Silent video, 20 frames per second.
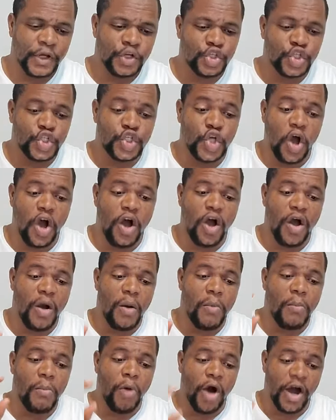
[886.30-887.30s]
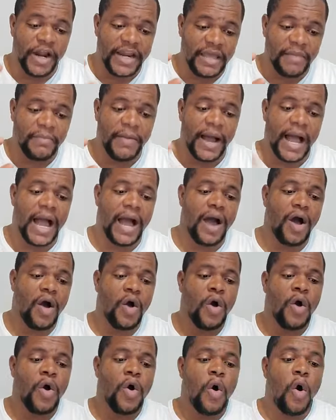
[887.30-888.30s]
John Moniba,
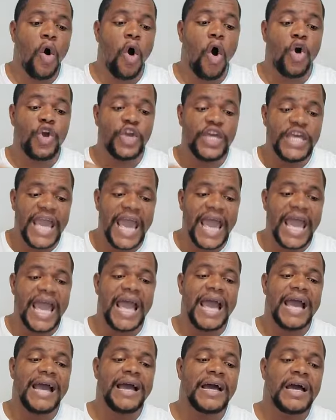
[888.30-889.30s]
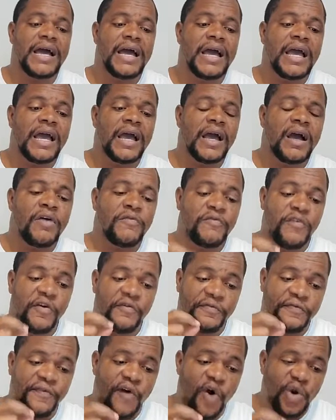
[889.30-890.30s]
or Yeah, for
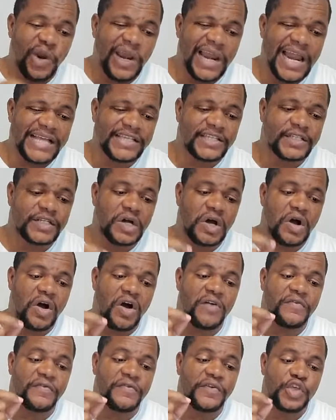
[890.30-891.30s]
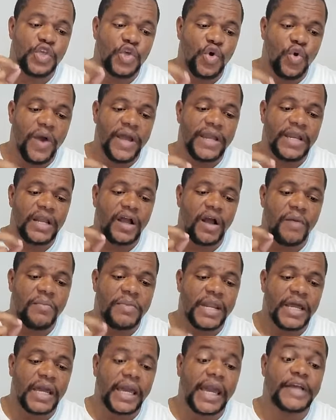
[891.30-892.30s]
full list of UN
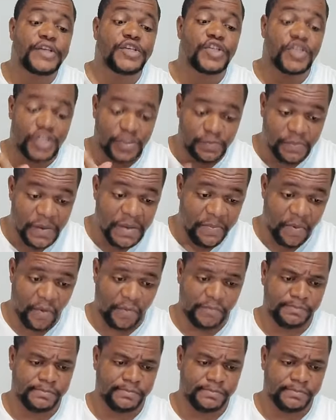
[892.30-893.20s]
communications people.